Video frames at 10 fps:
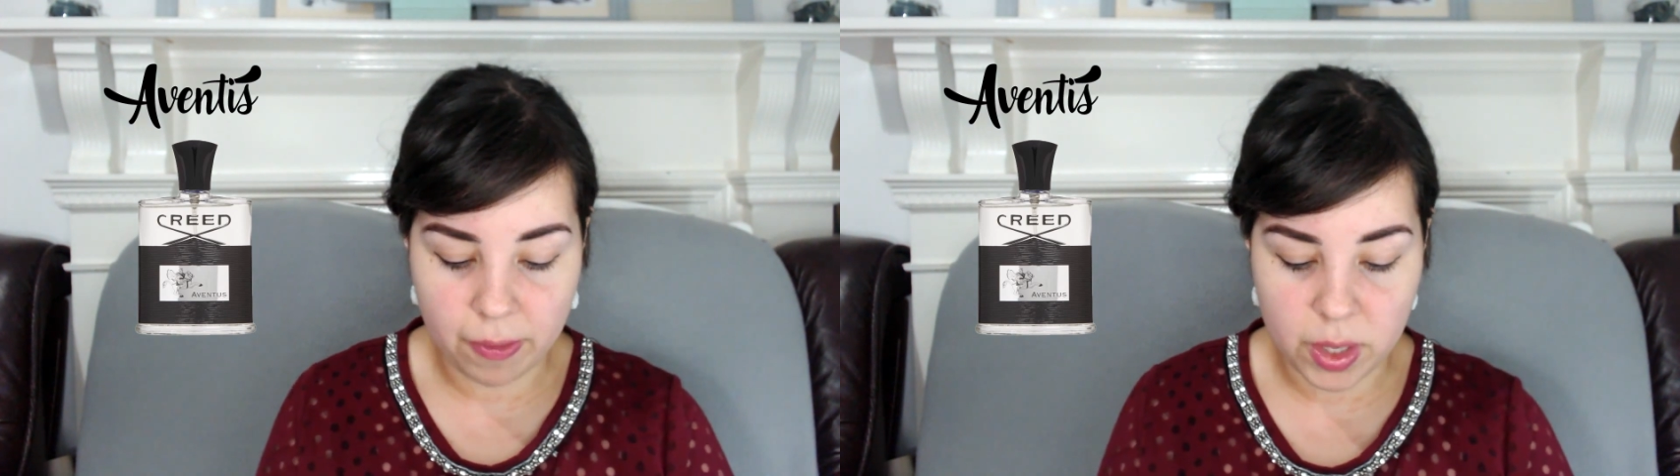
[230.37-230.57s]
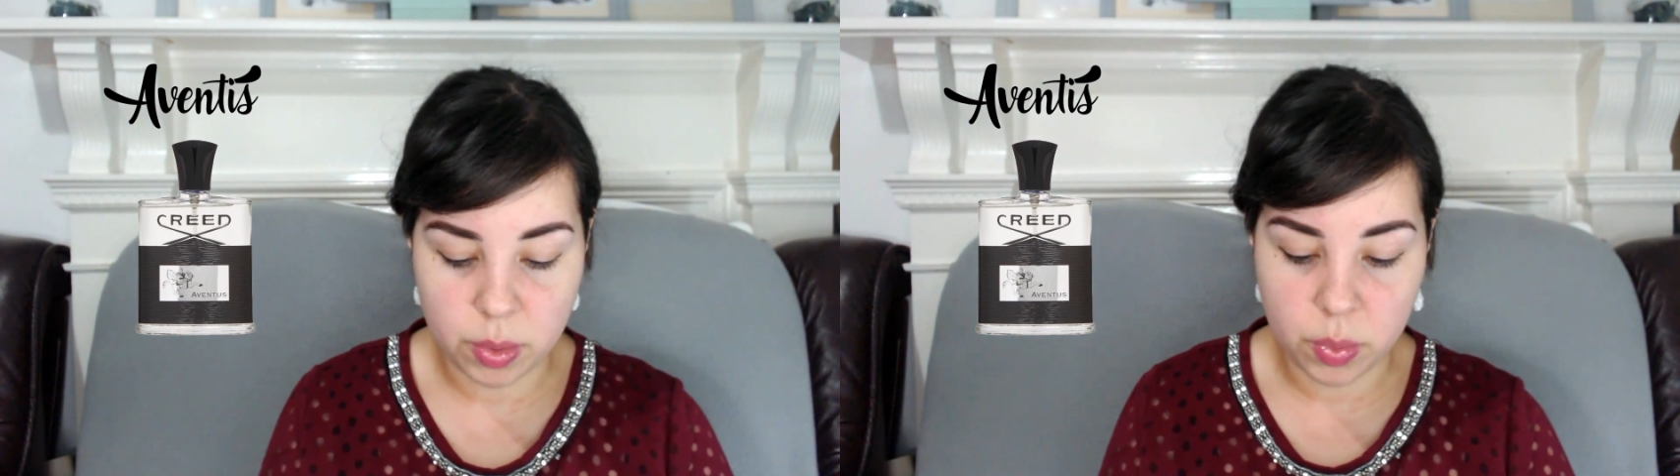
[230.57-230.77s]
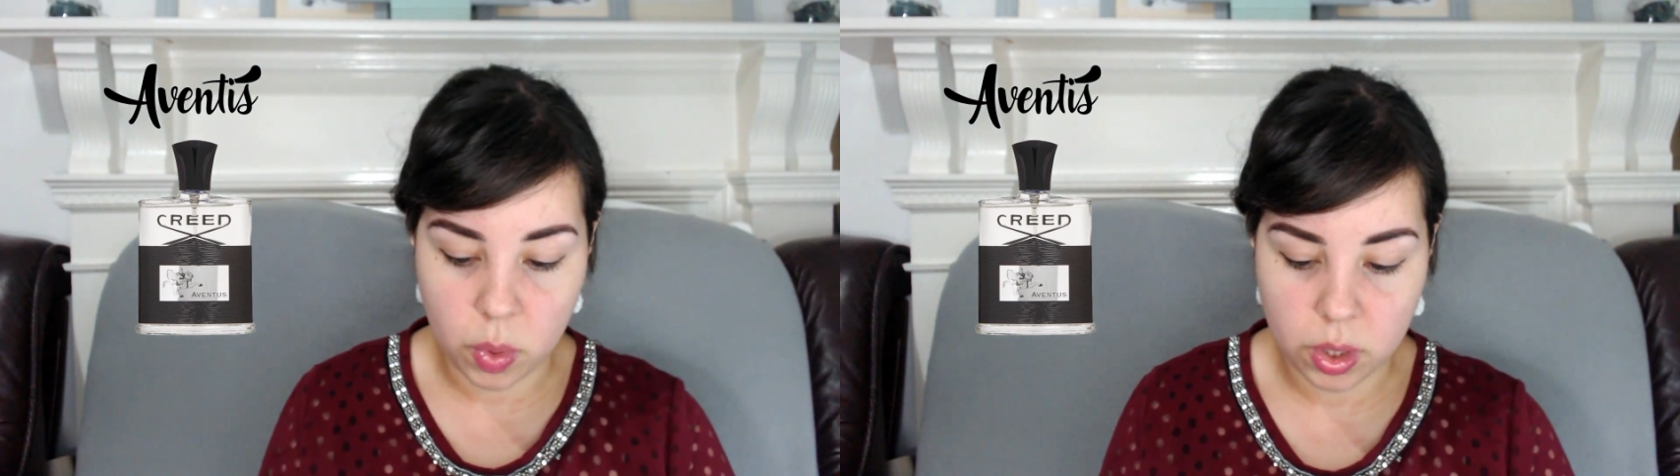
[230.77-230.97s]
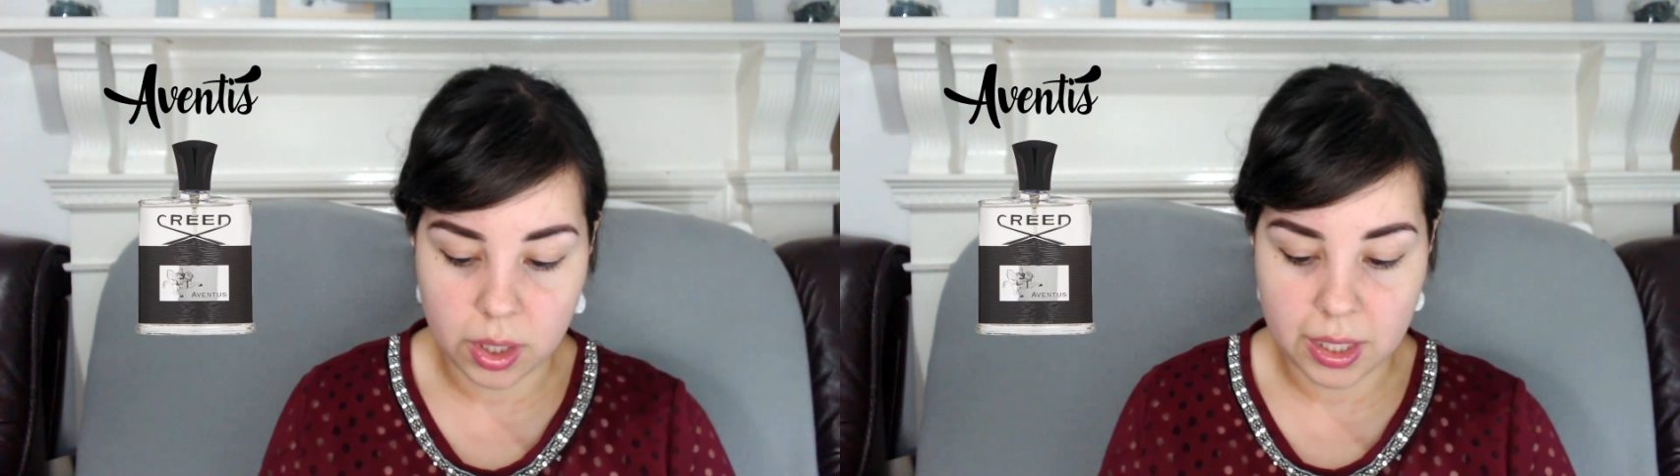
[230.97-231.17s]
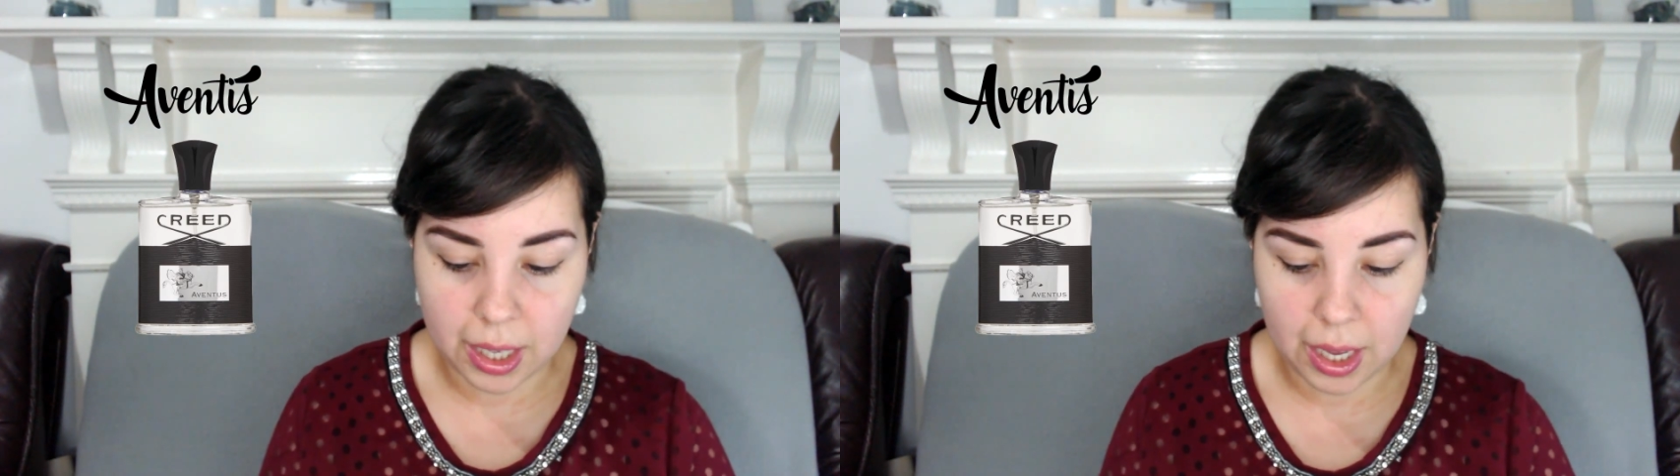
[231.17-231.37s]
this was worn on
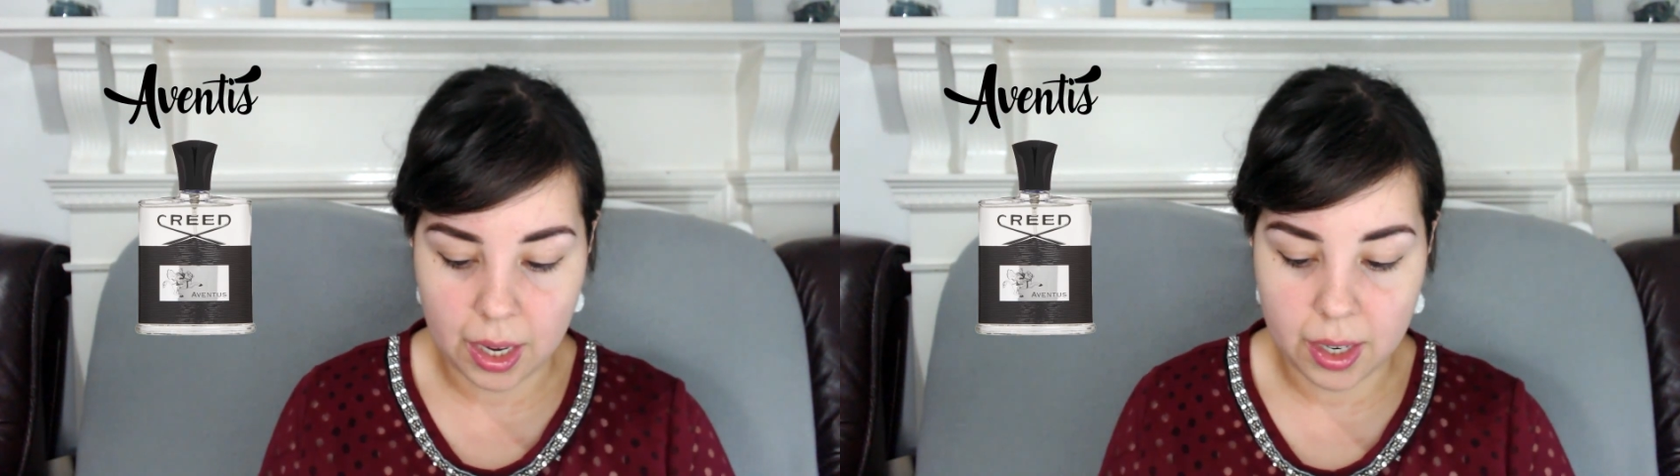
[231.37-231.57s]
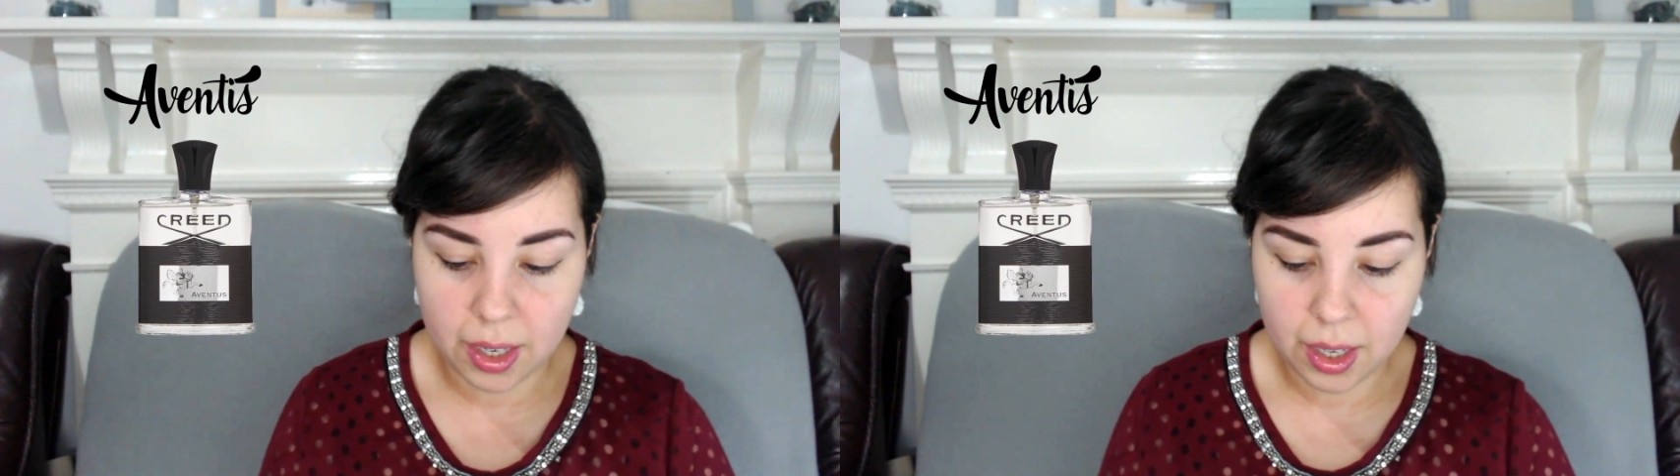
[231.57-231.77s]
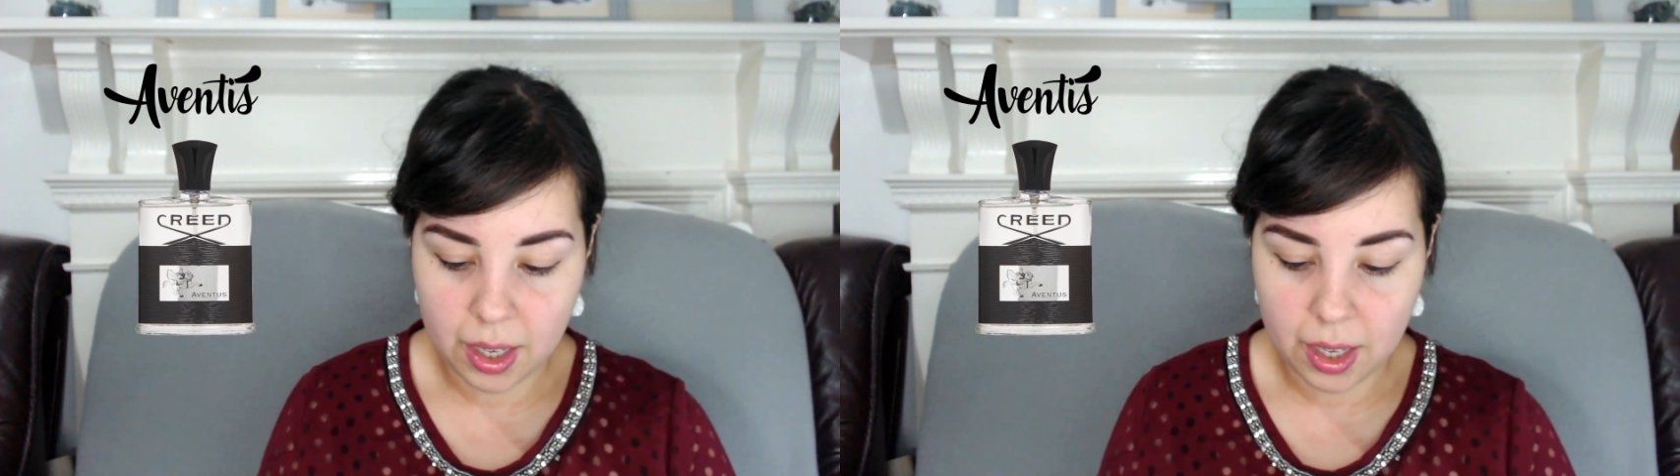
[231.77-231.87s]
the skin,